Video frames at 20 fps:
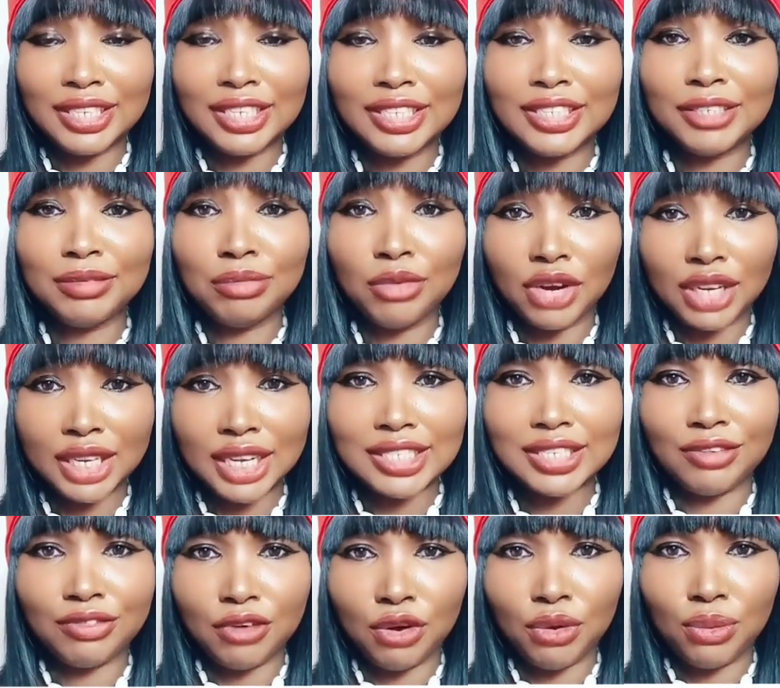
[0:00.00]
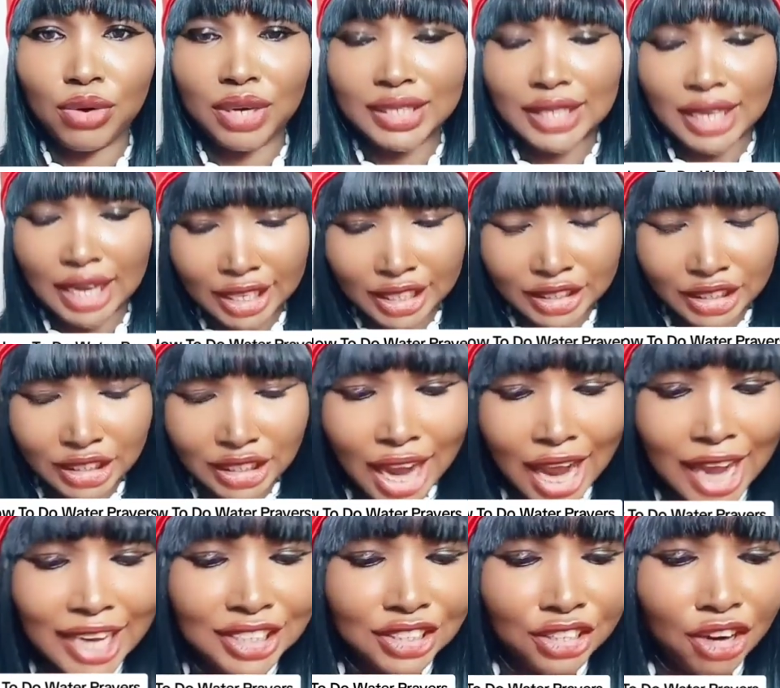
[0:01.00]
The mothers of all water in
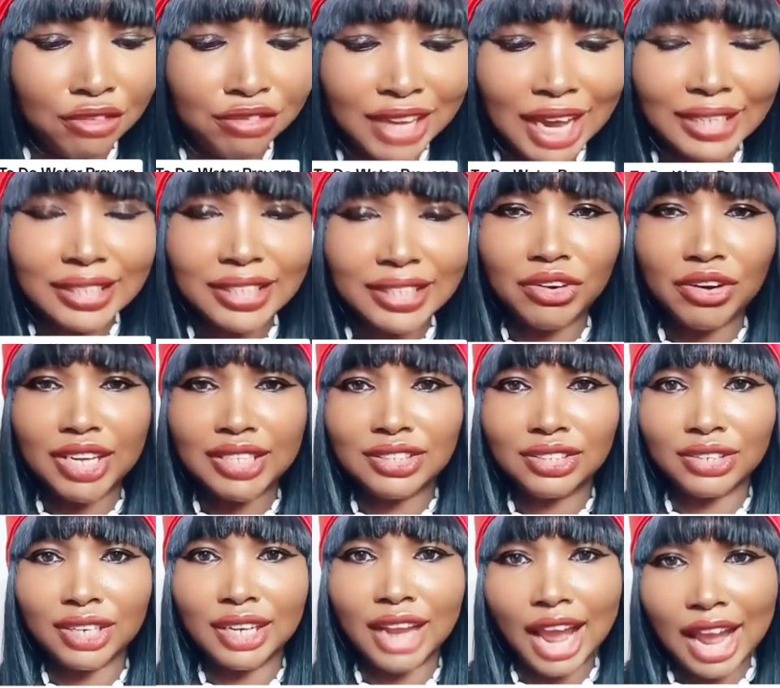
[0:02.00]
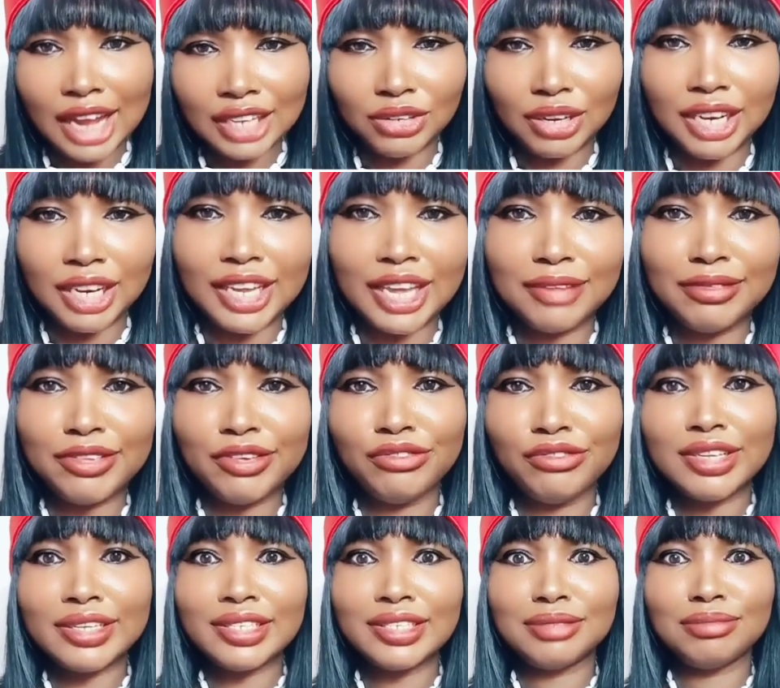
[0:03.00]
charge of that territory actually came to
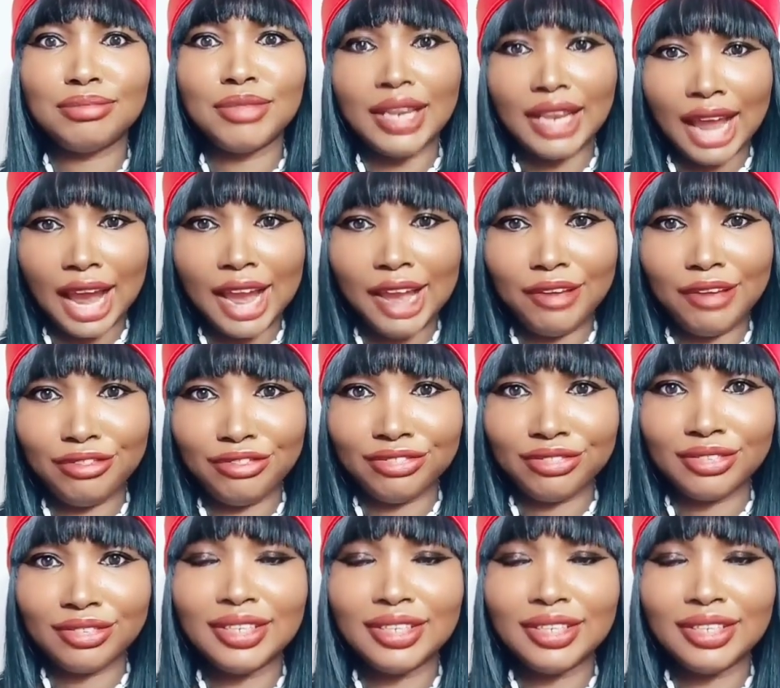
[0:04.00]
visit me live.